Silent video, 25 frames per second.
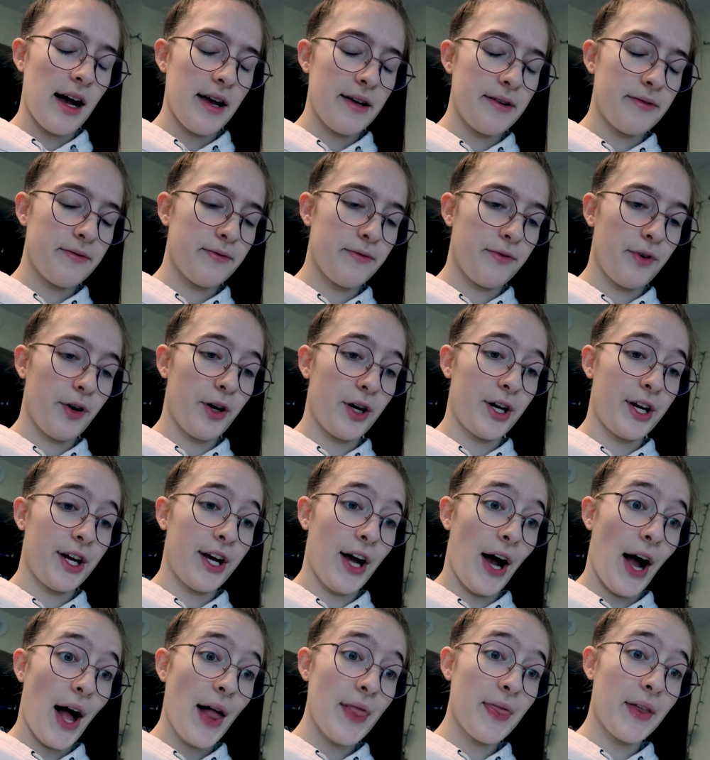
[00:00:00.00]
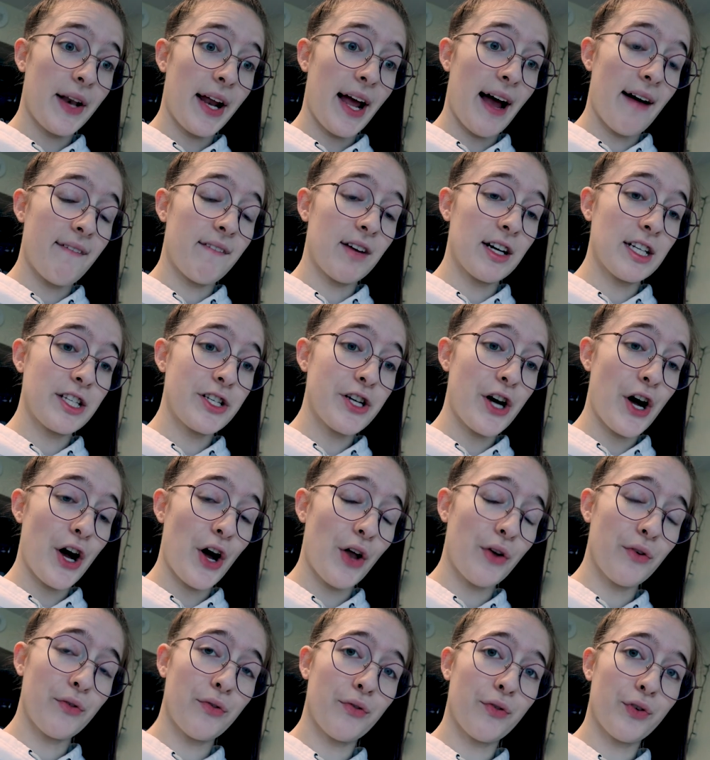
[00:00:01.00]
I forgot that I have a
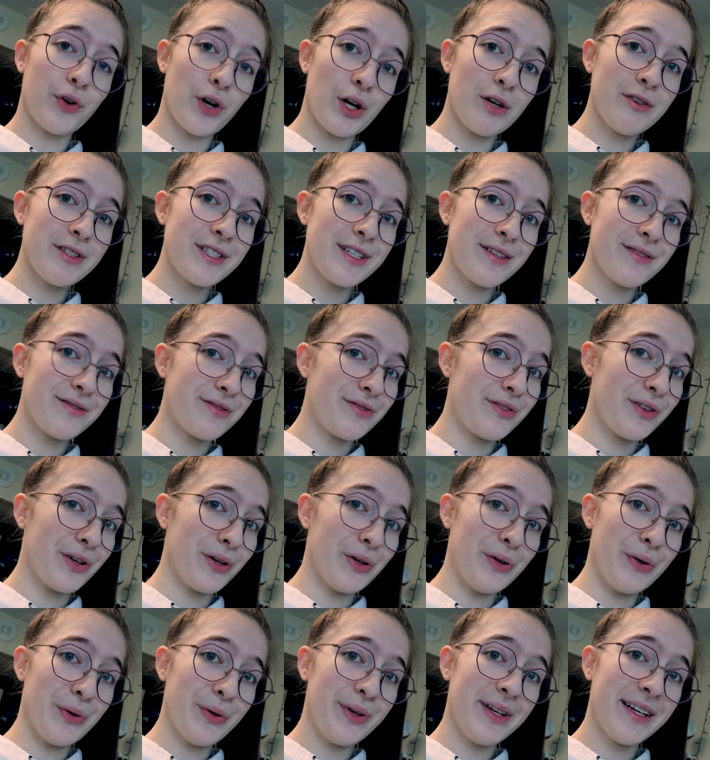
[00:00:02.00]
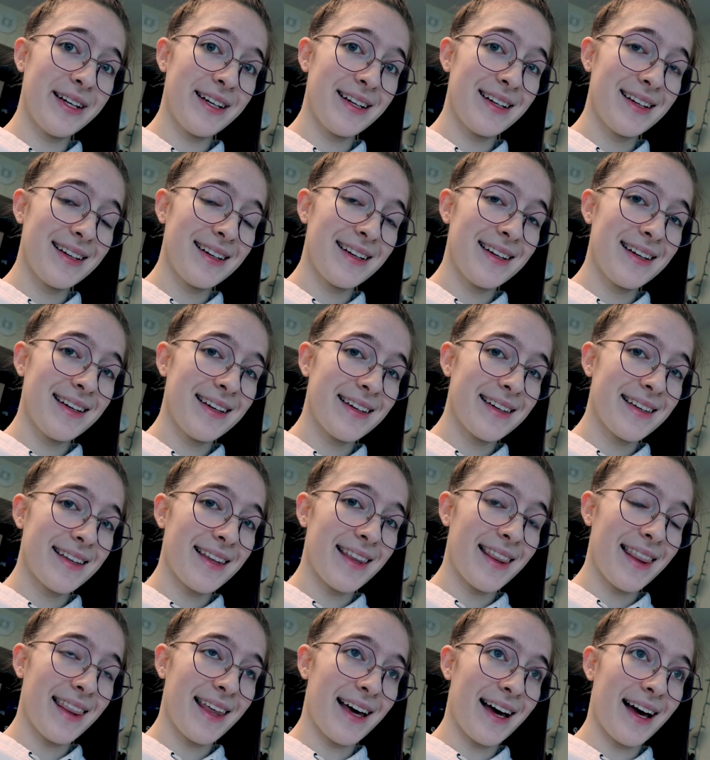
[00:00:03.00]
ton of frozen food
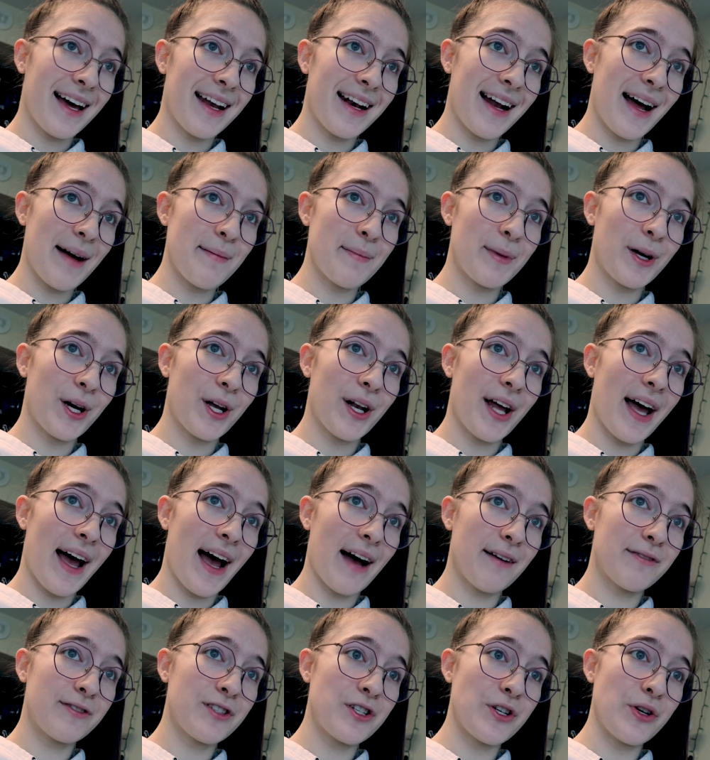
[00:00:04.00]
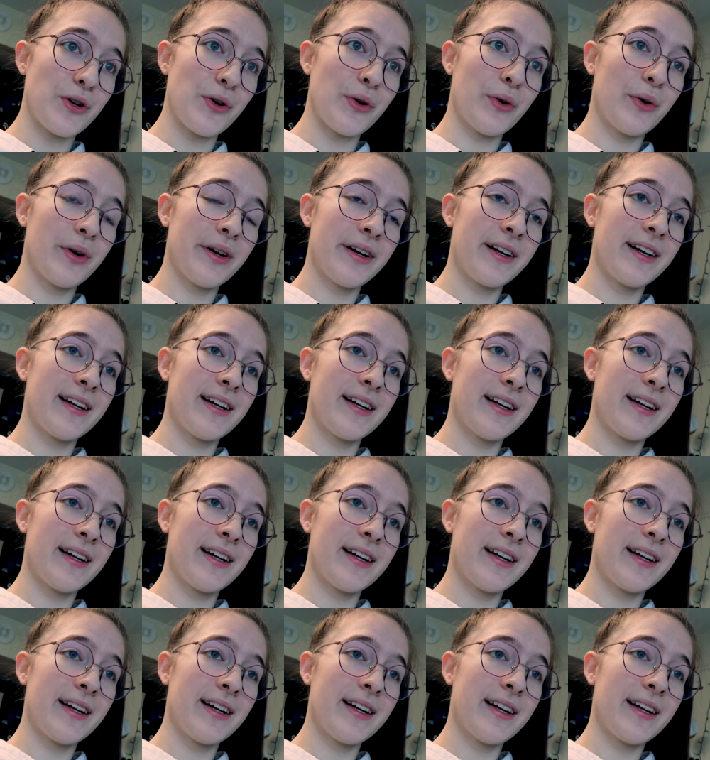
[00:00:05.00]
that I'm gonna have to